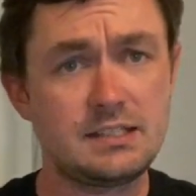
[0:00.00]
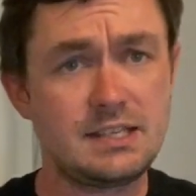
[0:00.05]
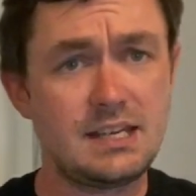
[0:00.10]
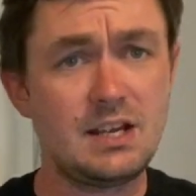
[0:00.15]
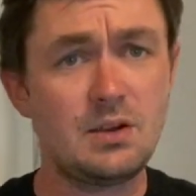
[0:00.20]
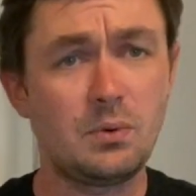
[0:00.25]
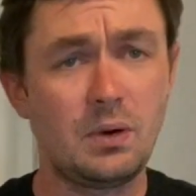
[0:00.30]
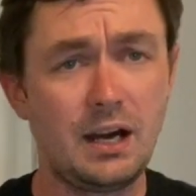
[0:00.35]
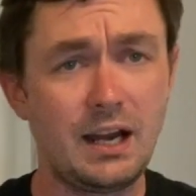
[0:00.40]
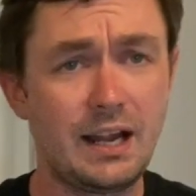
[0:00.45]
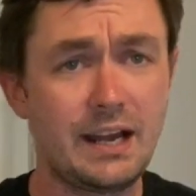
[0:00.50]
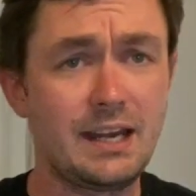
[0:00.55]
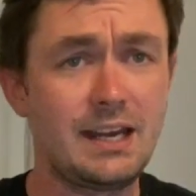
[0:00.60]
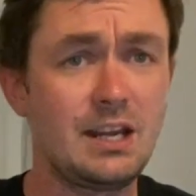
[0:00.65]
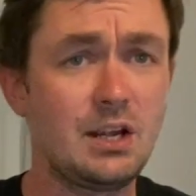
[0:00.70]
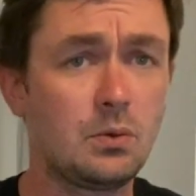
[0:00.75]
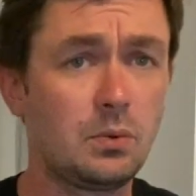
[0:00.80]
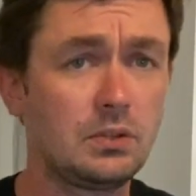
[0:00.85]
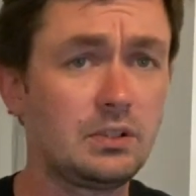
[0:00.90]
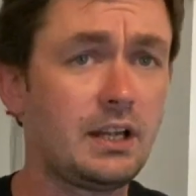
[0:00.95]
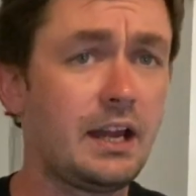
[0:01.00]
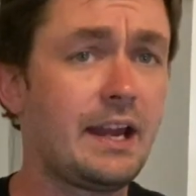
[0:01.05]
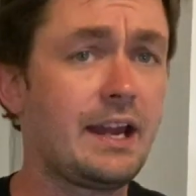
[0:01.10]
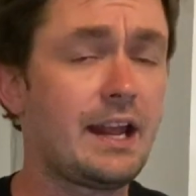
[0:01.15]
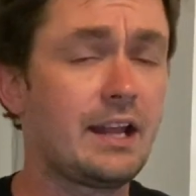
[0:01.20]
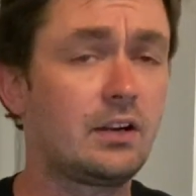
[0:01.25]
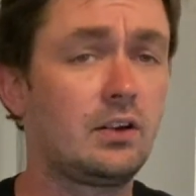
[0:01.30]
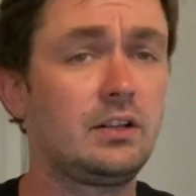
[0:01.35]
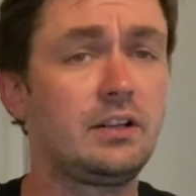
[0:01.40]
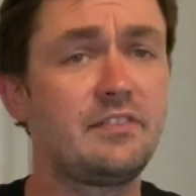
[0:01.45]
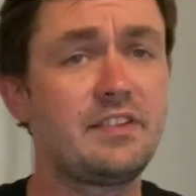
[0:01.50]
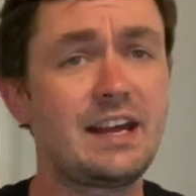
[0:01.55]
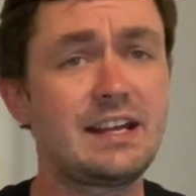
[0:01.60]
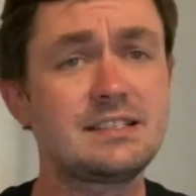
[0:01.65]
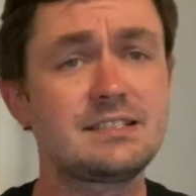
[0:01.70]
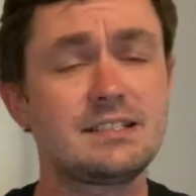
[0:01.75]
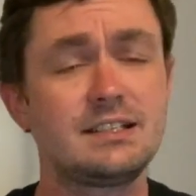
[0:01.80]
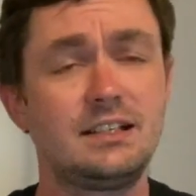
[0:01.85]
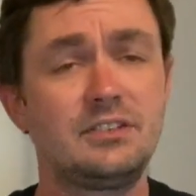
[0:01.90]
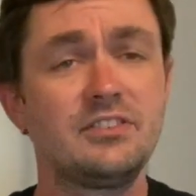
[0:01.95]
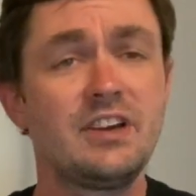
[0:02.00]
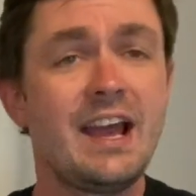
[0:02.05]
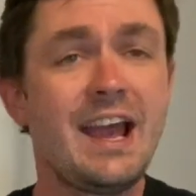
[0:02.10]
equal height, equal light, and all of that stuff.